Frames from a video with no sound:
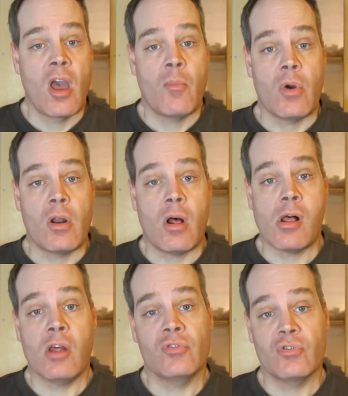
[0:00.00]
But I'll
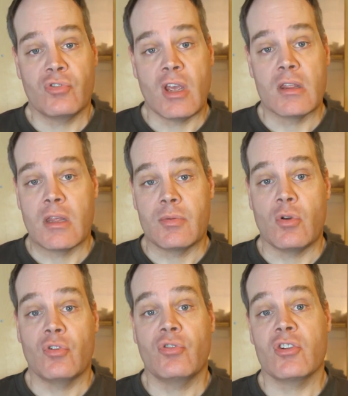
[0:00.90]
also say that
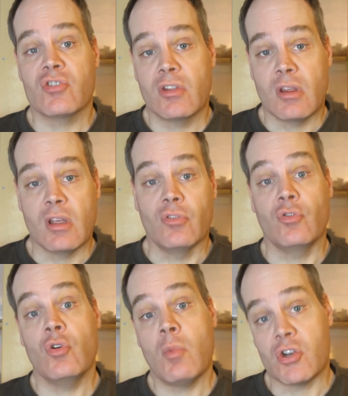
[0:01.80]
there's such a thing as
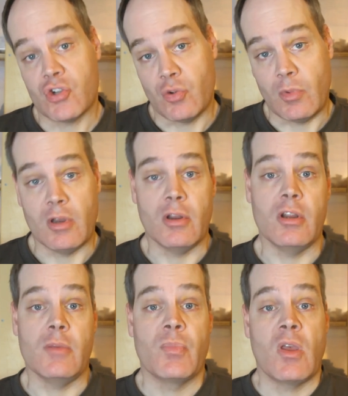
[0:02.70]
too much
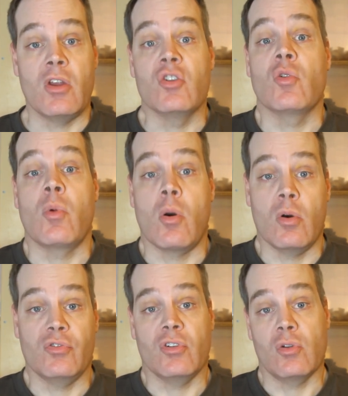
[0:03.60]
humidity in your
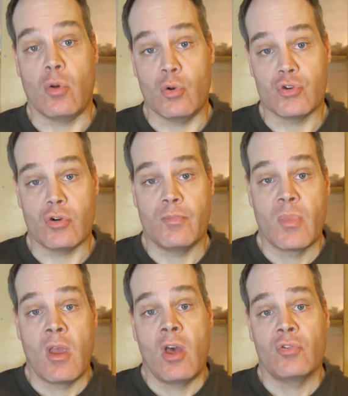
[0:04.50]
boa's enclosure.
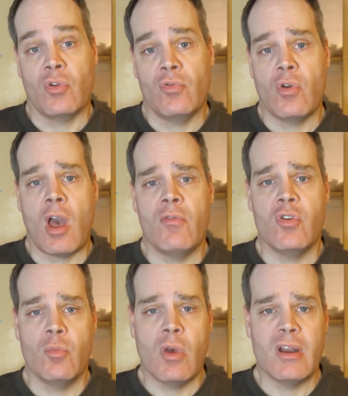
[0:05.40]
So if you have
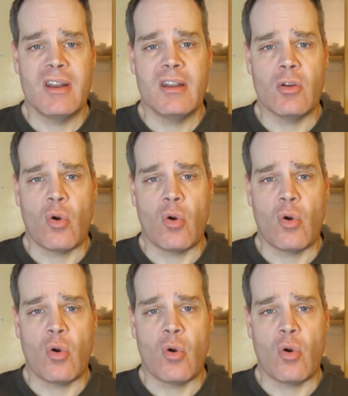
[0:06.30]
humidity